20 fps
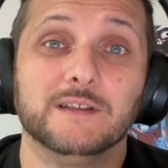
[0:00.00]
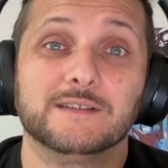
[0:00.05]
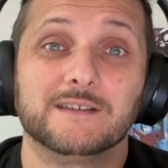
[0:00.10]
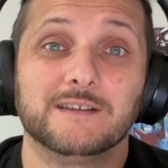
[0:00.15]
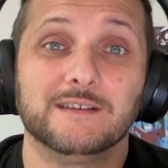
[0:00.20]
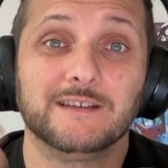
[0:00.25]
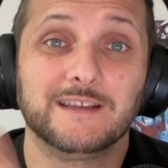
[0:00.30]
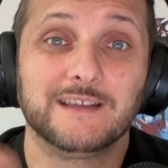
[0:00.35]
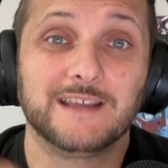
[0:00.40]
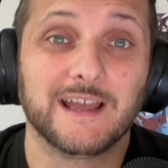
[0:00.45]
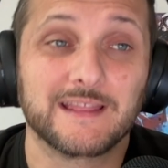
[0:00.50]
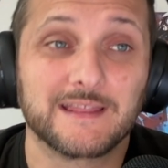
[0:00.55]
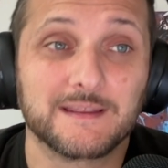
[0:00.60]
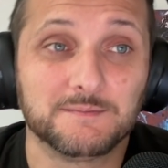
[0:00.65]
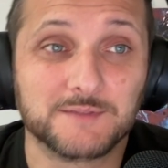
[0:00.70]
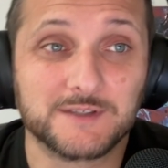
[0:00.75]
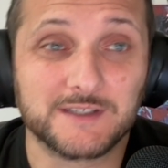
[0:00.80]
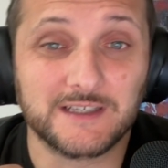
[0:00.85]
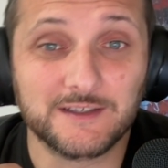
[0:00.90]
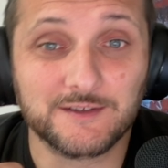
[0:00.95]
It's going to get
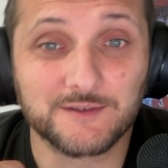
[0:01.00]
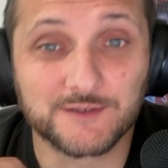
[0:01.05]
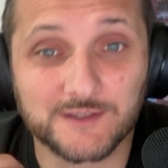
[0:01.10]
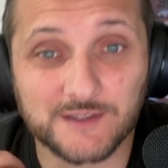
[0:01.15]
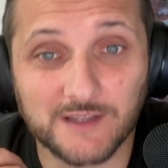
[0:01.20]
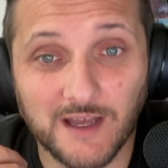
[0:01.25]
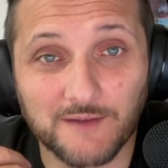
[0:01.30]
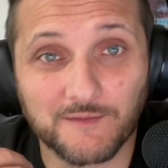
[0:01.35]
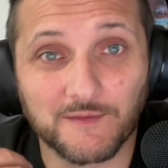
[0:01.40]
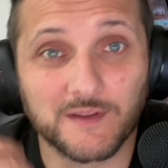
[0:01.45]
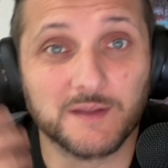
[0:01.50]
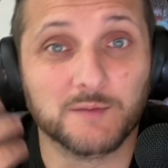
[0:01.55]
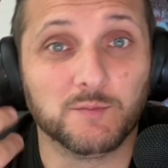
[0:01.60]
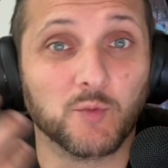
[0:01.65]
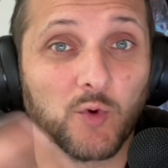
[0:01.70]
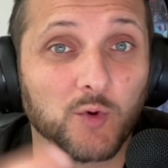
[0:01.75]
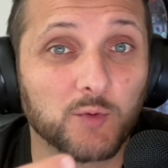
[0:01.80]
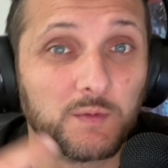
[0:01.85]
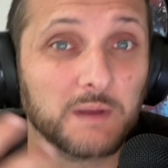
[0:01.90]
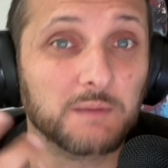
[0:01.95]
them seeing your stuff. And the
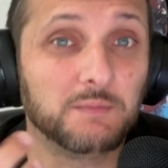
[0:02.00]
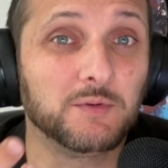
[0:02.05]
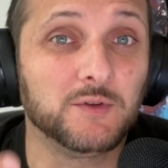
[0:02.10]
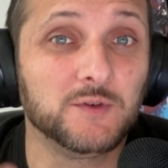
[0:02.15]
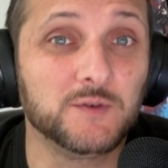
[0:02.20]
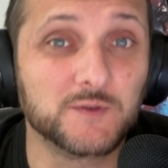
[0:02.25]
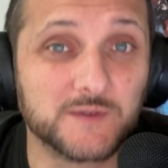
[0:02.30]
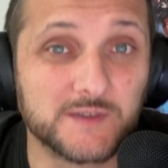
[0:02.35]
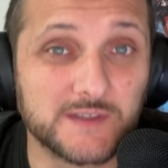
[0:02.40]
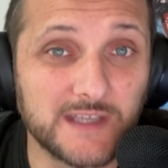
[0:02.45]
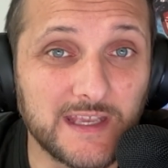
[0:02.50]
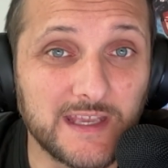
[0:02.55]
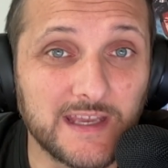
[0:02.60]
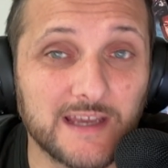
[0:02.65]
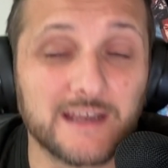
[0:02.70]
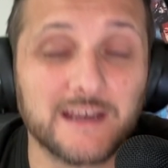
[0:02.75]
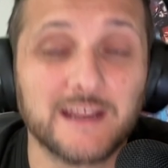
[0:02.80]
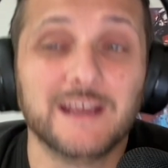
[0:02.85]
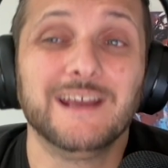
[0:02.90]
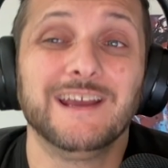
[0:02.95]
more people who see
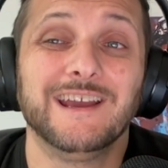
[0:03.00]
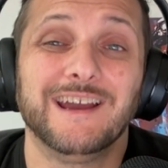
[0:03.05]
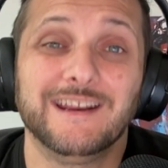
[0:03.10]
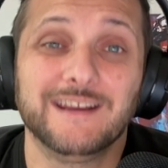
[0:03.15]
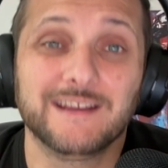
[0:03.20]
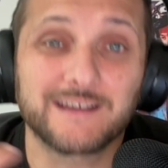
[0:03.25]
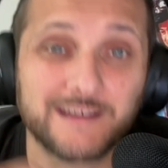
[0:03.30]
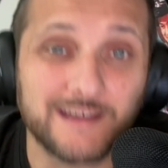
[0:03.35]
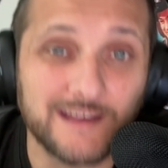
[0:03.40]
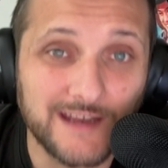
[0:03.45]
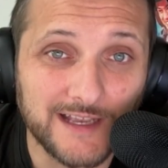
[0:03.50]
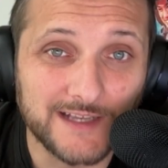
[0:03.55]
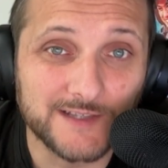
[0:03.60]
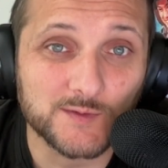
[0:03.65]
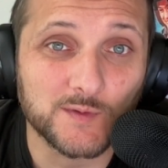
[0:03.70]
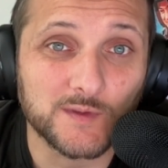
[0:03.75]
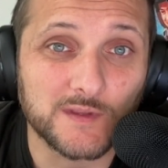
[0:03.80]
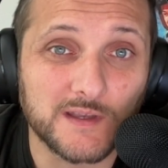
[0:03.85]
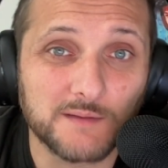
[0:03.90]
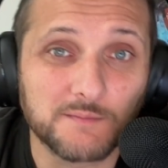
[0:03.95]
it and it
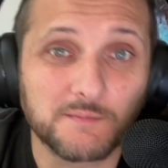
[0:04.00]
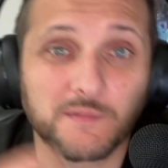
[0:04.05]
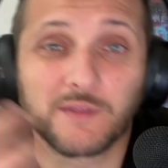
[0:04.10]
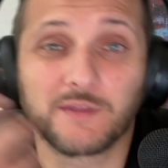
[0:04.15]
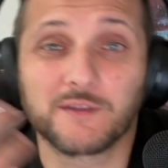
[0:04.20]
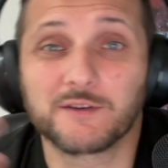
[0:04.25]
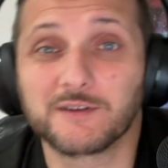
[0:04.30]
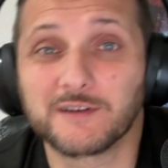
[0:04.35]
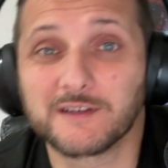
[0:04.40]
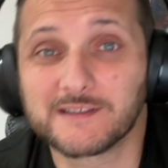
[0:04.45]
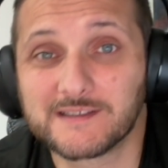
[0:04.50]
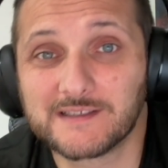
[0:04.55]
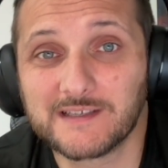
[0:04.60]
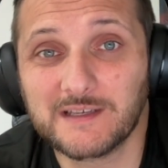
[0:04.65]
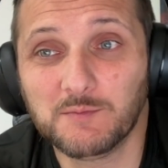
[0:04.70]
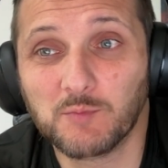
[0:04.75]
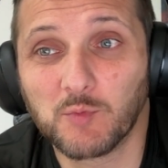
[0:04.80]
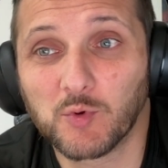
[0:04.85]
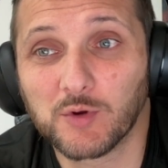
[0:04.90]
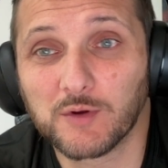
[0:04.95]
connects with them, they're going to
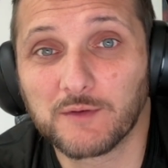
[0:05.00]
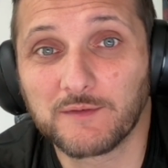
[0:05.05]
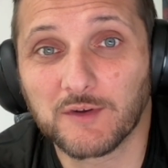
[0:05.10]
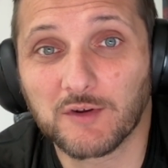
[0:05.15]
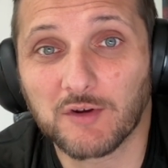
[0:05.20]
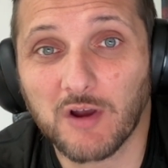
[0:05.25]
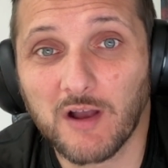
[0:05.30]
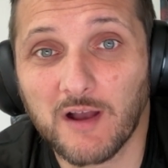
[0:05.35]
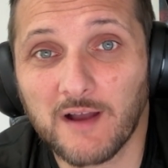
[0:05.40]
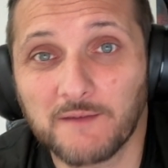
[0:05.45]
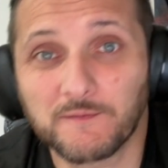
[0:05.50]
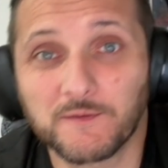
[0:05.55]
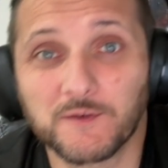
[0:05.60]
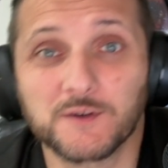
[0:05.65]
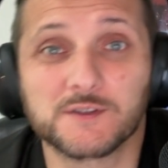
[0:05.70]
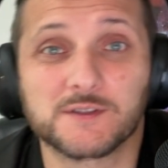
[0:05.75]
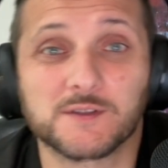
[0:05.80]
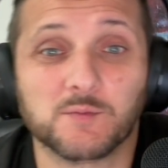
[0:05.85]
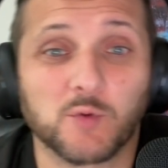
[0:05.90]
see more of your offers.